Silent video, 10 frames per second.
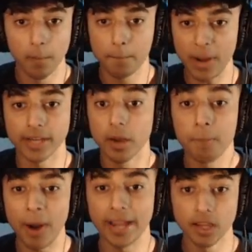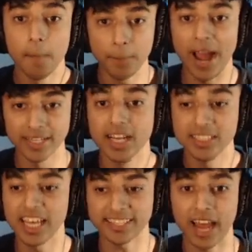Bang, bang, bang,
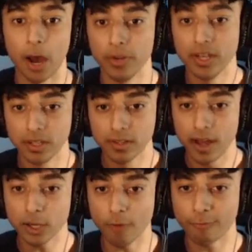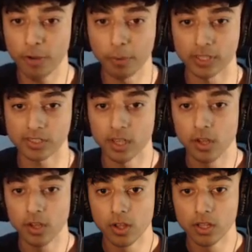sit down. I got 3 bullets.
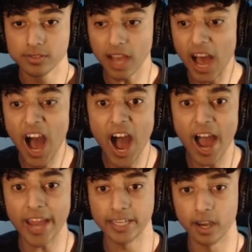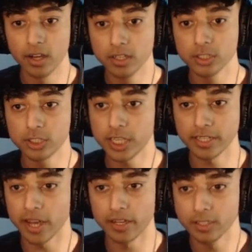Die! She
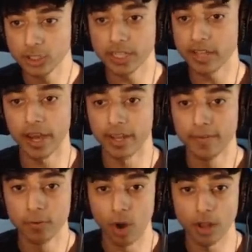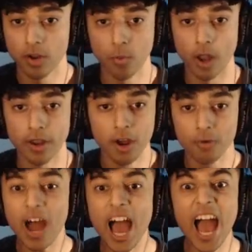ain't dying, she ain't dying. Run, run,
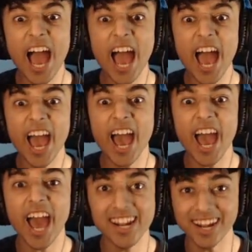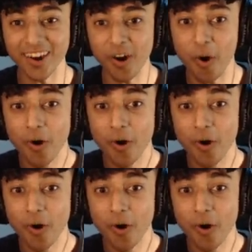run! No!